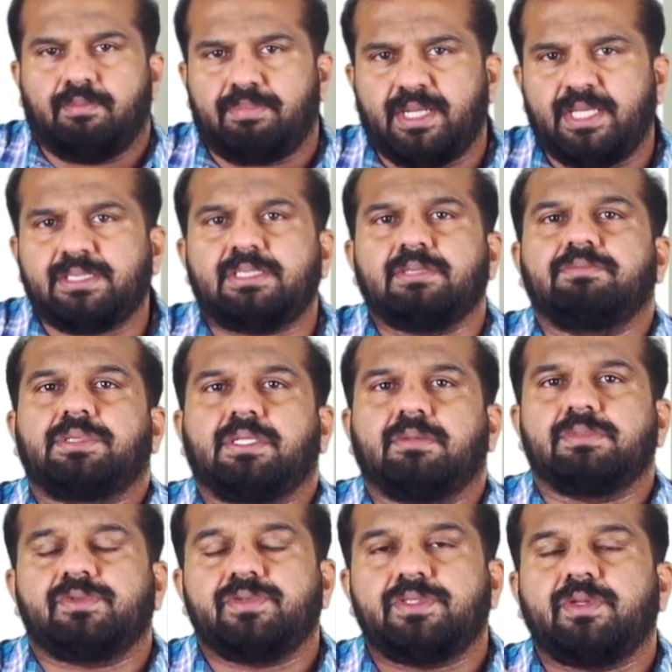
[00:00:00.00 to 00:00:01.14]

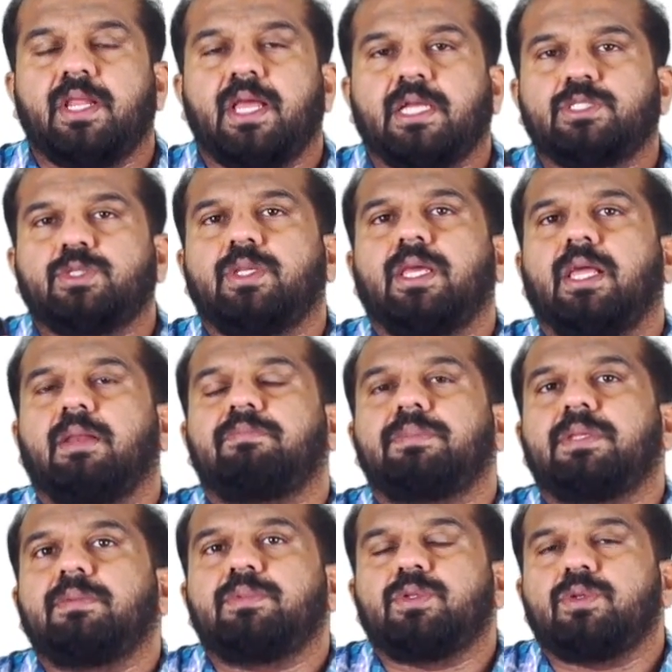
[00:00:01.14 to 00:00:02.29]
pre-symptoms which will actually help
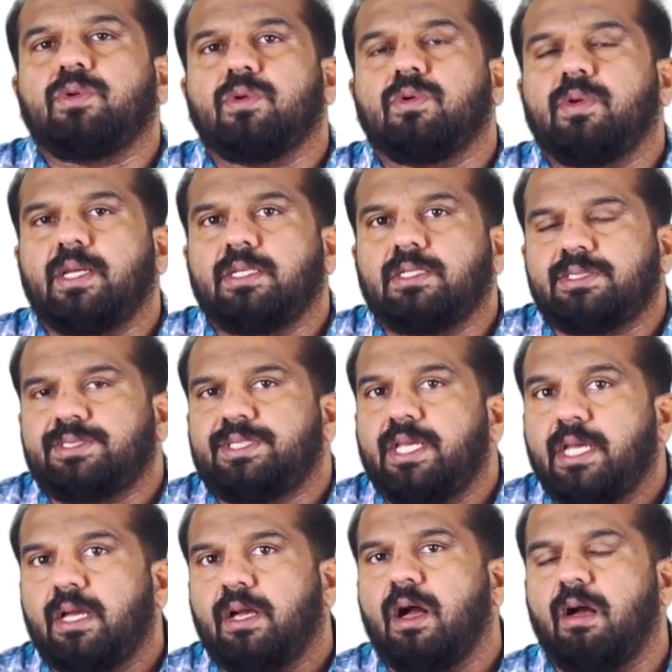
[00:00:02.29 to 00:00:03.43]
them to go and
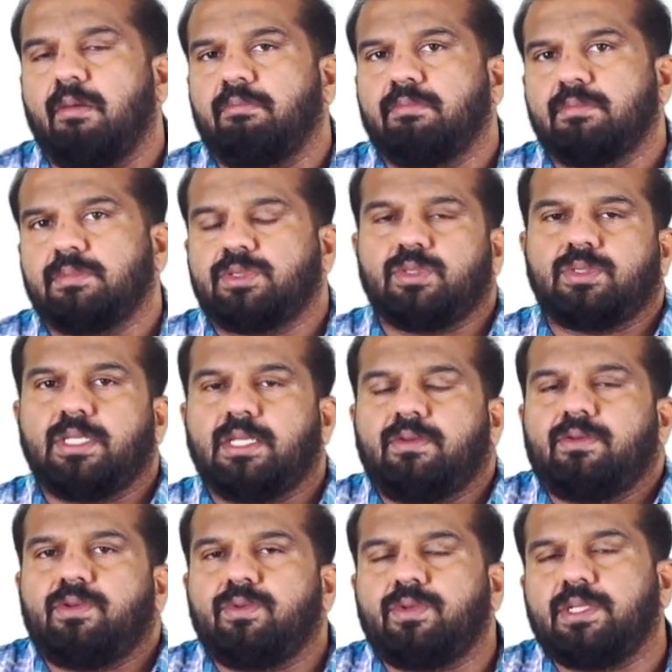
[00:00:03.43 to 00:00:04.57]
stay calm, so
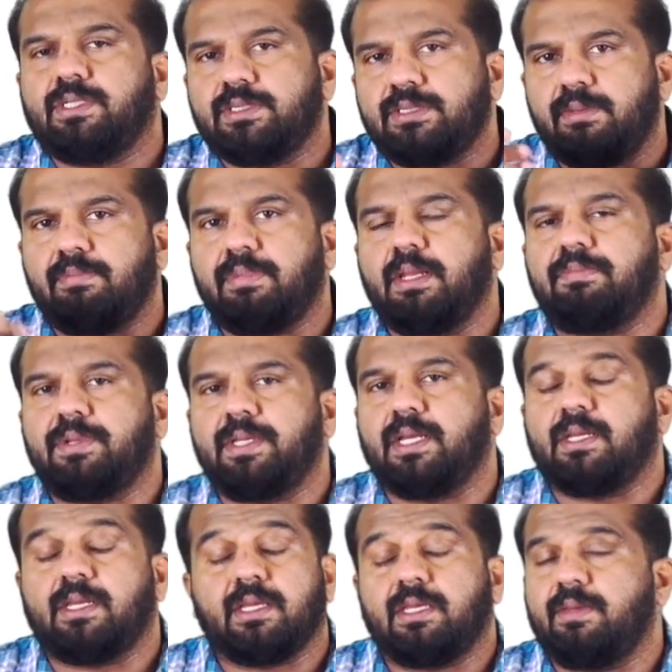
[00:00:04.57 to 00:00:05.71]
that during this epileptic
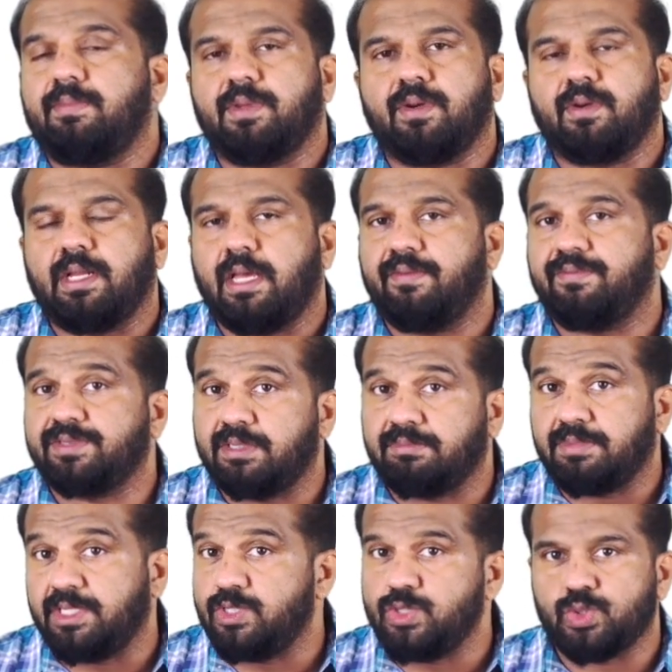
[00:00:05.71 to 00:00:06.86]
attack he may not have some
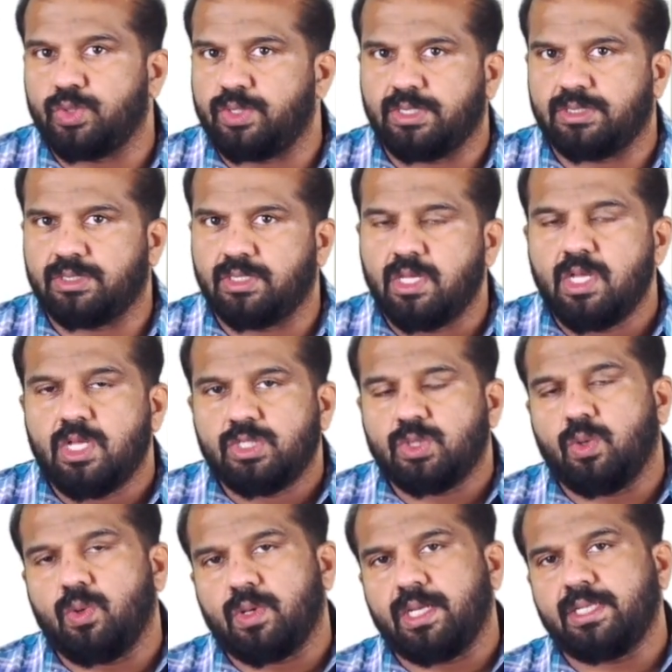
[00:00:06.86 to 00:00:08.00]
injuries.
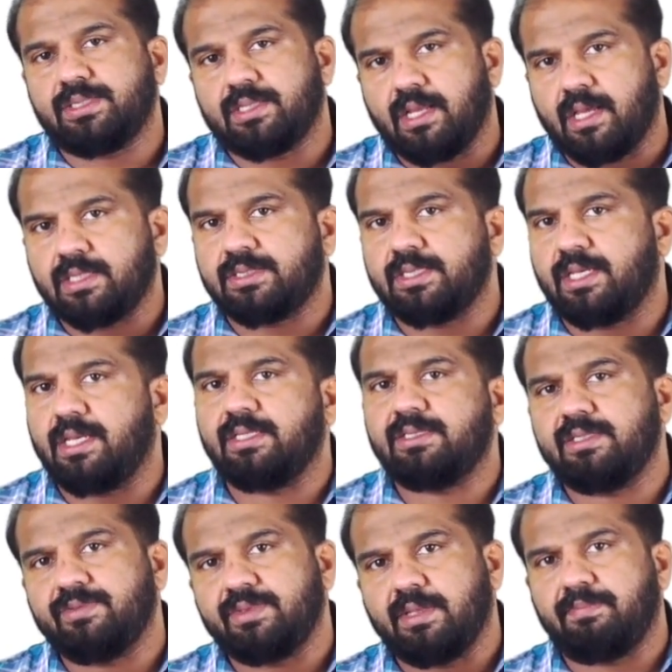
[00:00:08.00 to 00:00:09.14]
So aura is classically
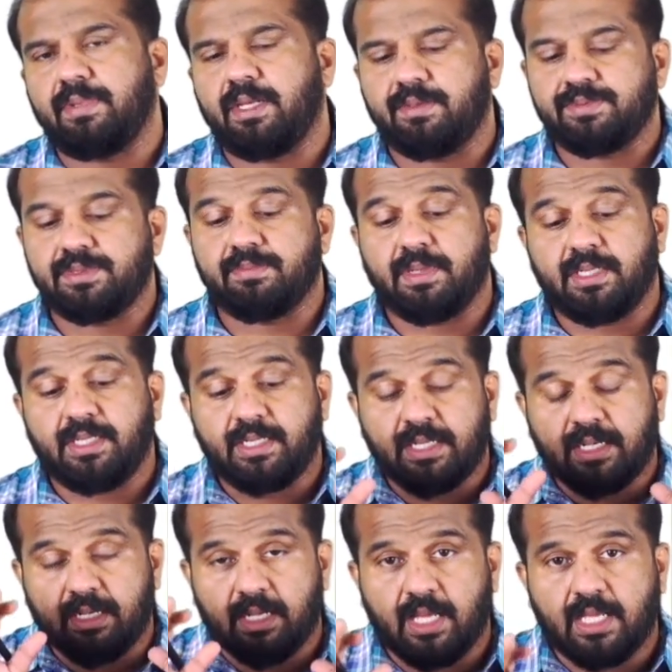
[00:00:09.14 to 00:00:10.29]
seen with epilepsy, but
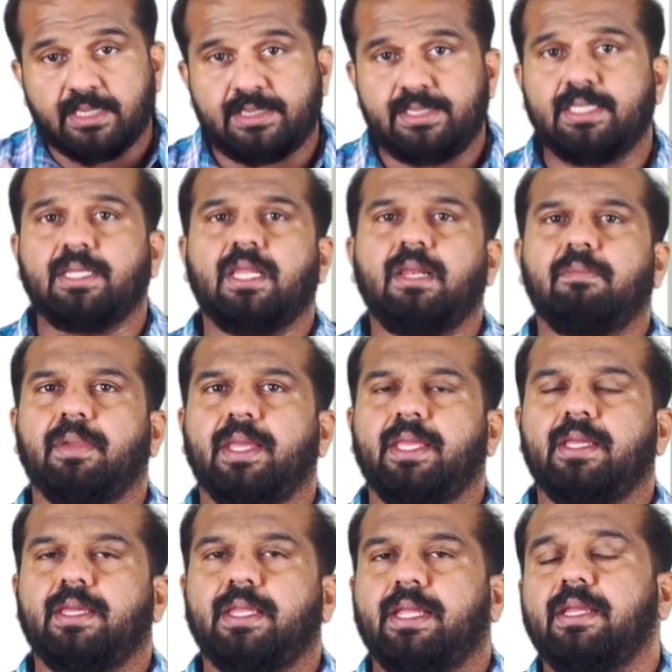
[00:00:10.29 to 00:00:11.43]
in classical
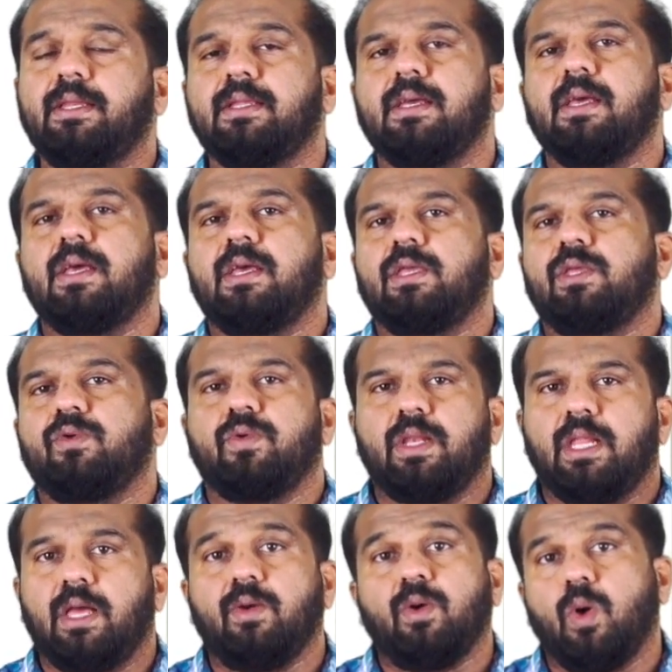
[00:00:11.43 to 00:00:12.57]
migraine you will
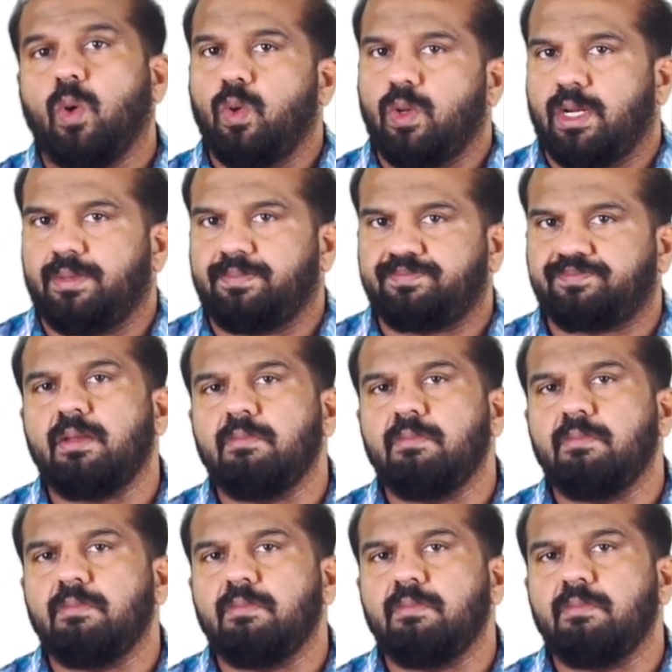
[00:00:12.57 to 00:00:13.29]
have aura.